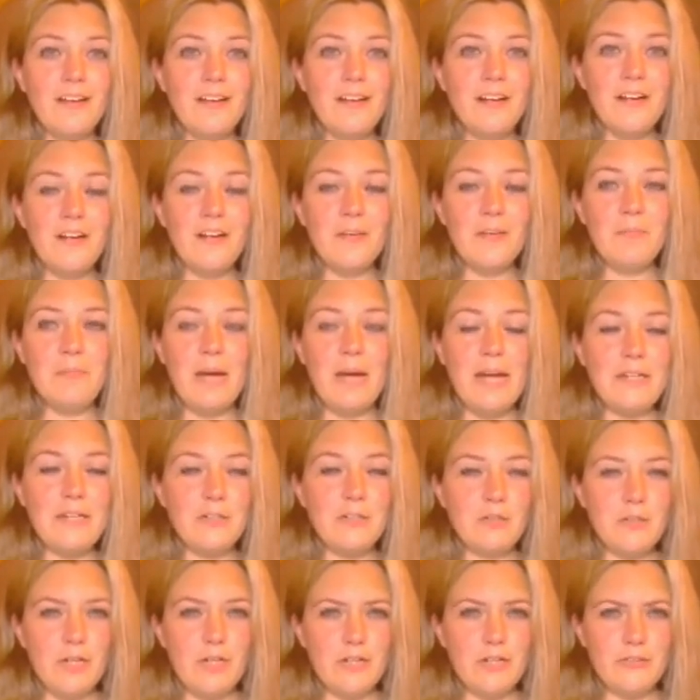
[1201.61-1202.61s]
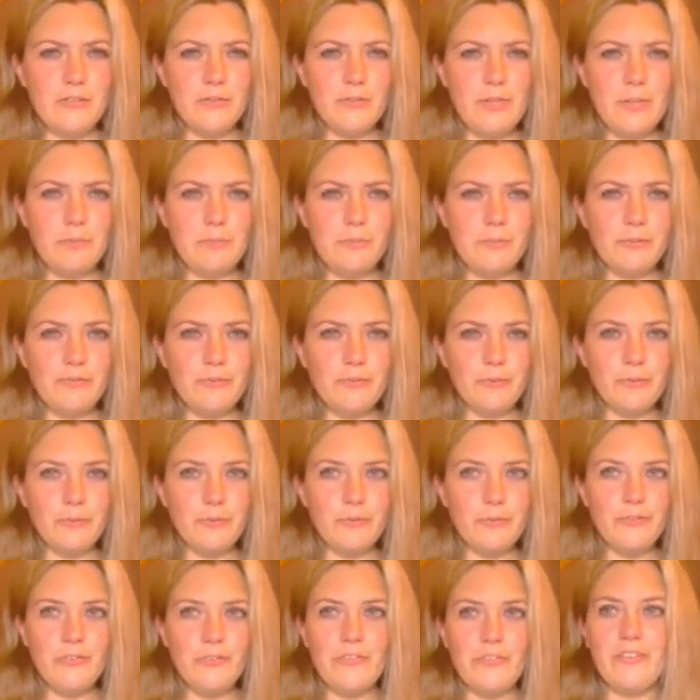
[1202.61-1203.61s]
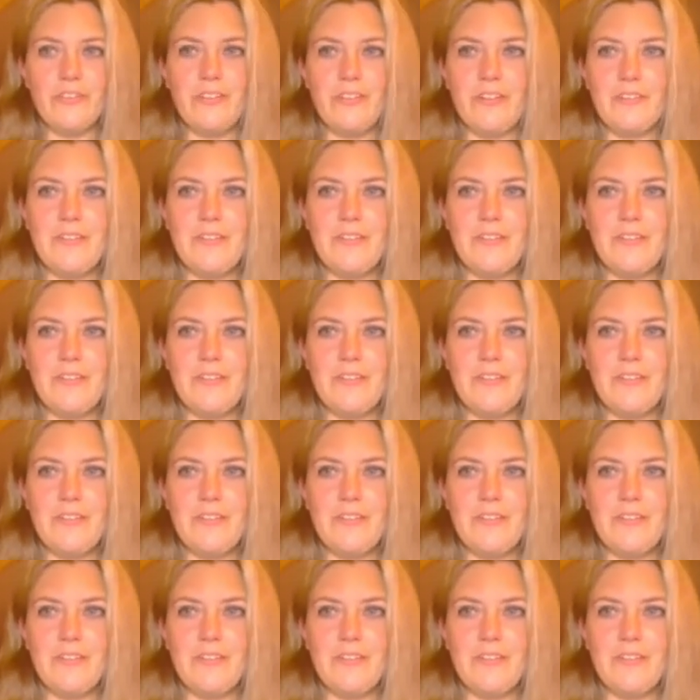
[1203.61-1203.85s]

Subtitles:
I do not do April Fools.